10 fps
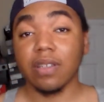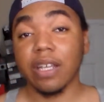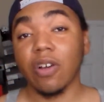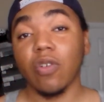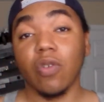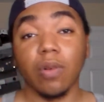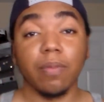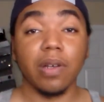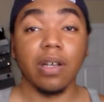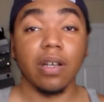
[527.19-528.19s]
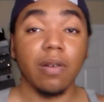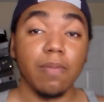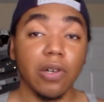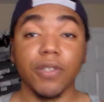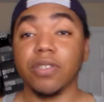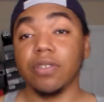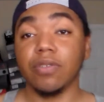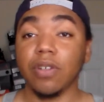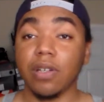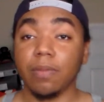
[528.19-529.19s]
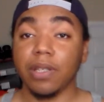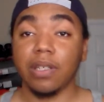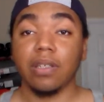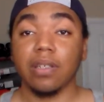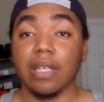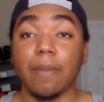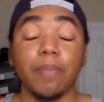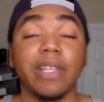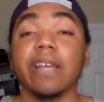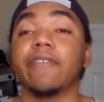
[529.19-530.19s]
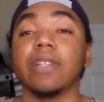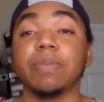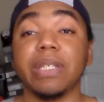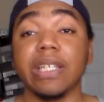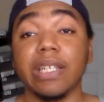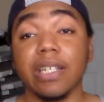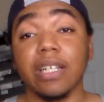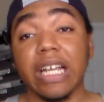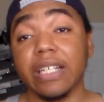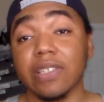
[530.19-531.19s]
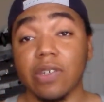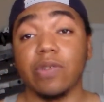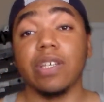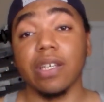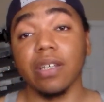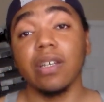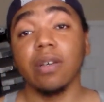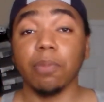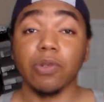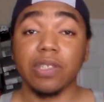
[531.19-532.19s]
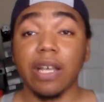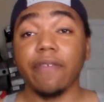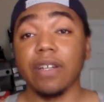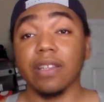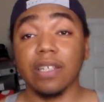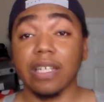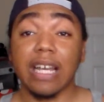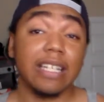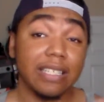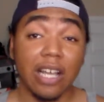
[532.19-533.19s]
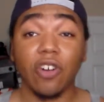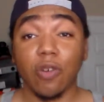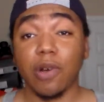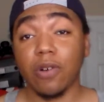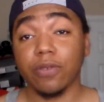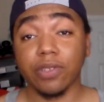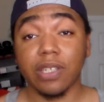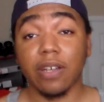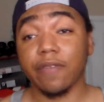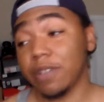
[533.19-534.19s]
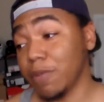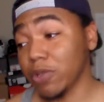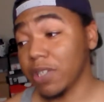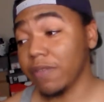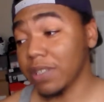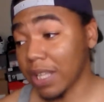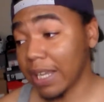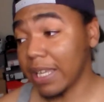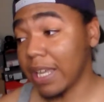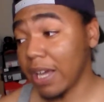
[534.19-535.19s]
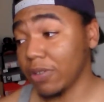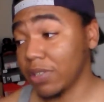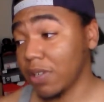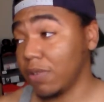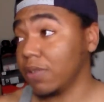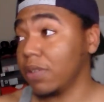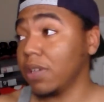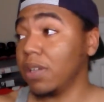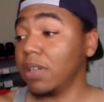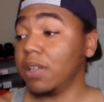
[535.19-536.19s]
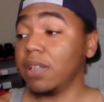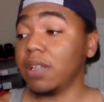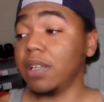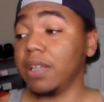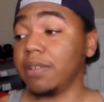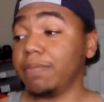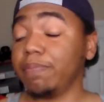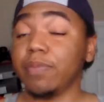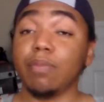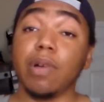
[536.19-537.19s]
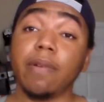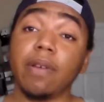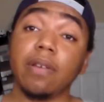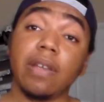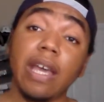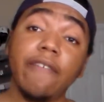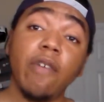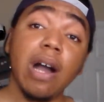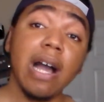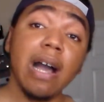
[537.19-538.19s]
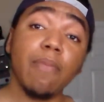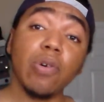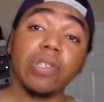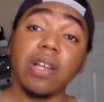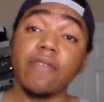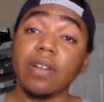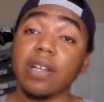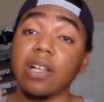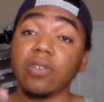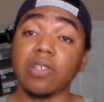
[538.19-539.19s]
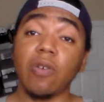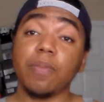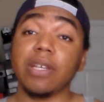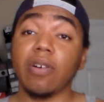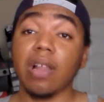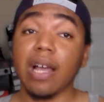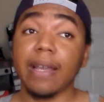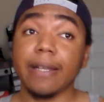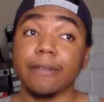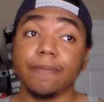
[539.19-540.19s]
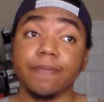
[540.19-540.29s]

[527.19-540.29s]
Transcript: they own uh, merch. You know what I mean? I'm definitely big into that. So yeah, most definitely. And I design all my own stuff, and most of it is like in house. So yeah. FYI, most of it, the color's gonna be on like